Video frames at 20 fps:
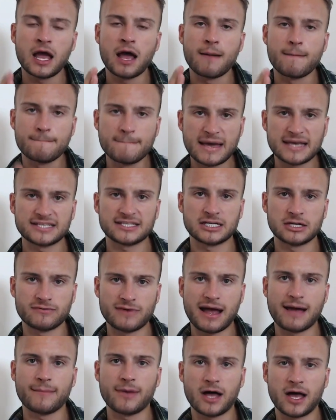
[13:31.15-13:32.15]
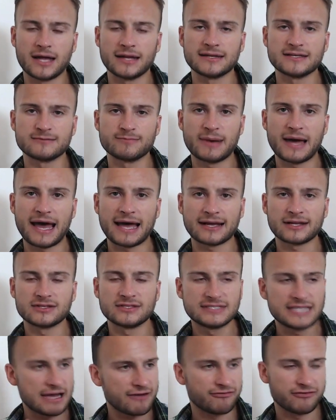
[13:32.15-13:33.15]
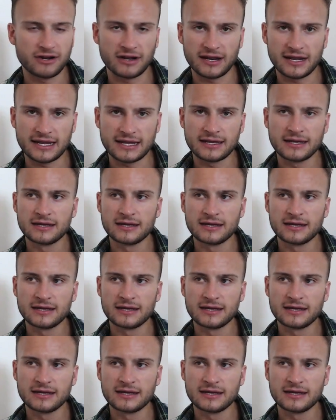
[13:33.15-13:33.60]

messing around behind his back. Definitely.